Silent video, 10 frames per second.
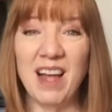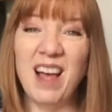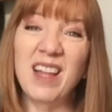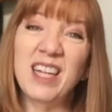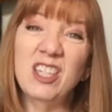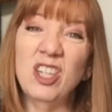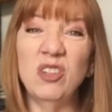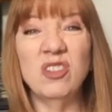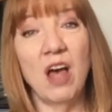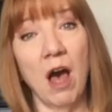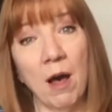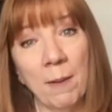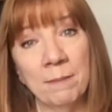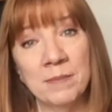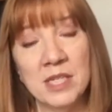I like to use
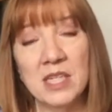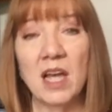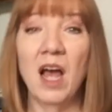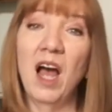hums